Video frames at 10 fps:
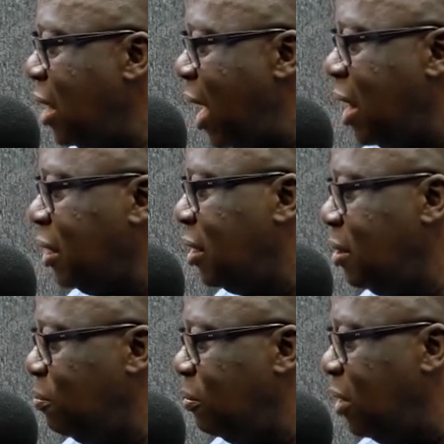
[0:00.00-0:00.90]
They're
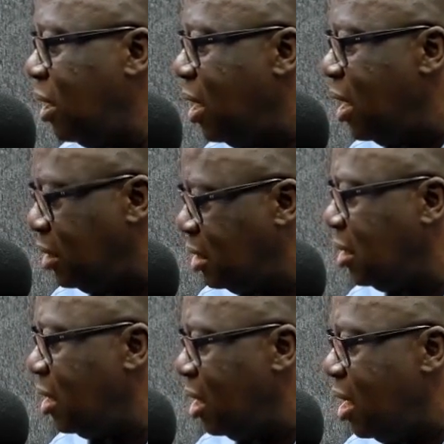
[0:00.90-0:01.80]
healthy.
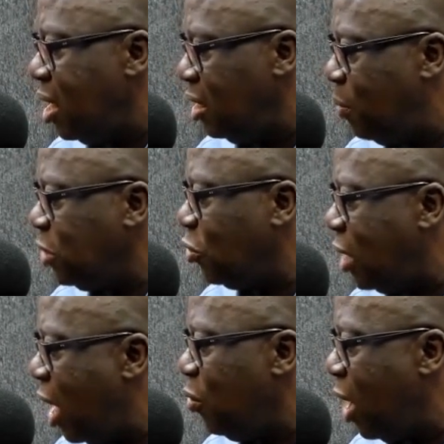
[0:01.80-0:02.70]
It depends on
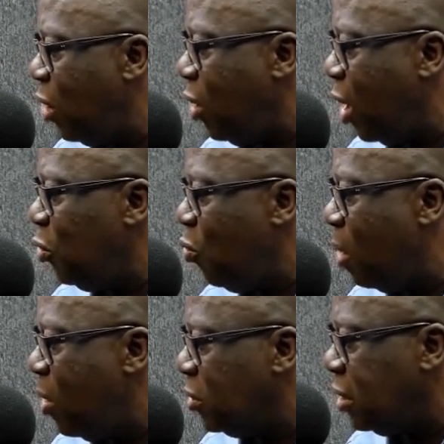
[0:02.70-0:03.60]
how you go
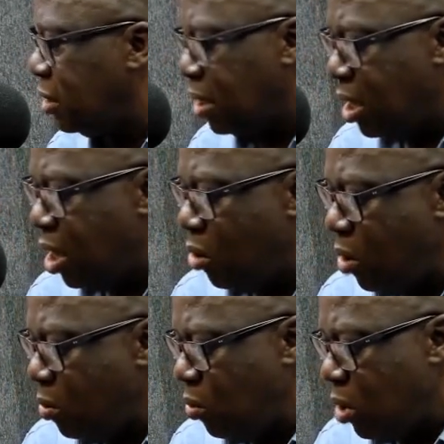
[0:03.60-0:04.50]
about it.
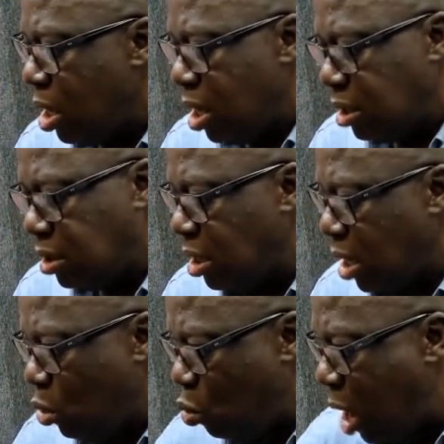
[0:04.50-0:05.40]
Well, it's
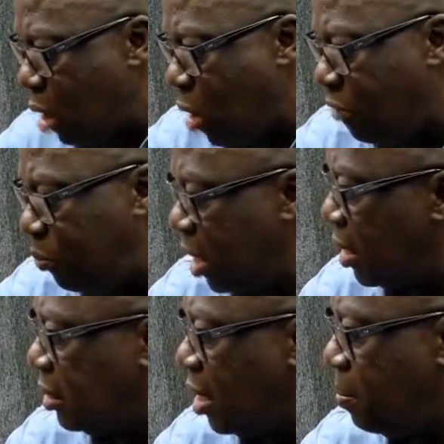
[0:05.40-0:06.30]
why you have played
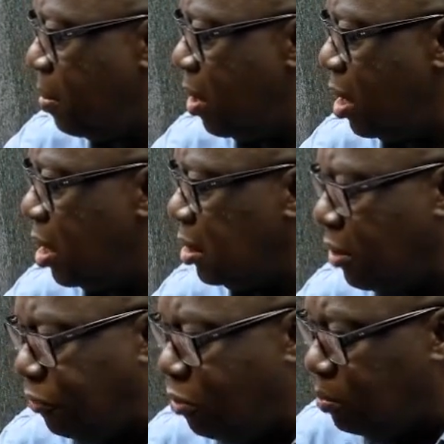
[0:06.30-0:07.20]
the tape.
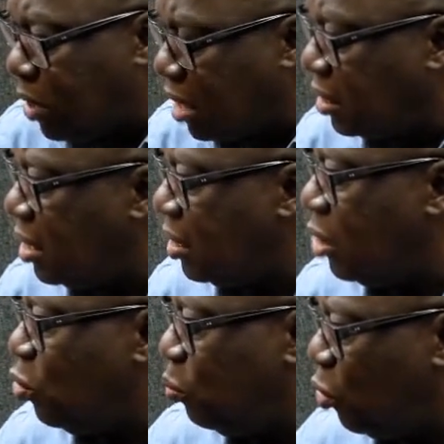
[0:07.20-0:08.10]
So from taxation
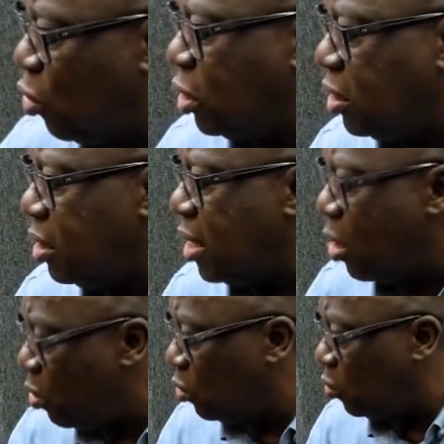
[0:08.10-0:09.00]
to production, they are
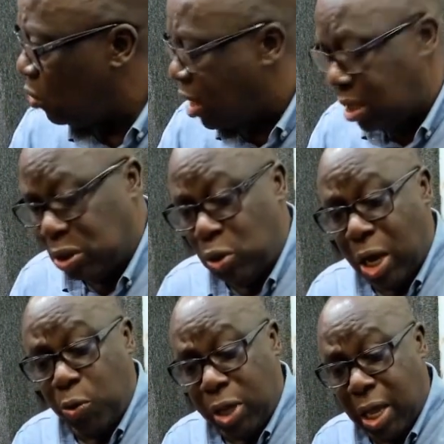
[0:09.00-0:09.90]
going to do that. So
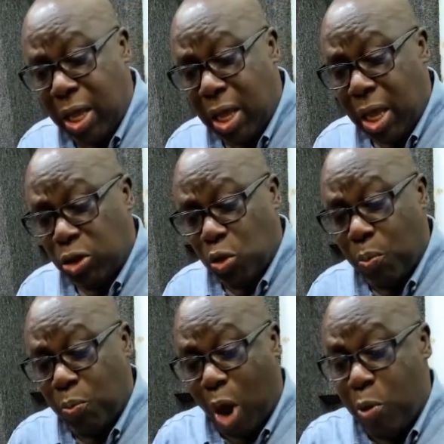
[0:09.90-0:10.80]
now here, so
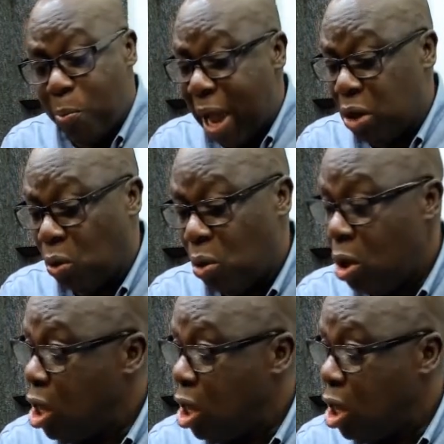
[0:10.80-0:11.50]
I'm buying now.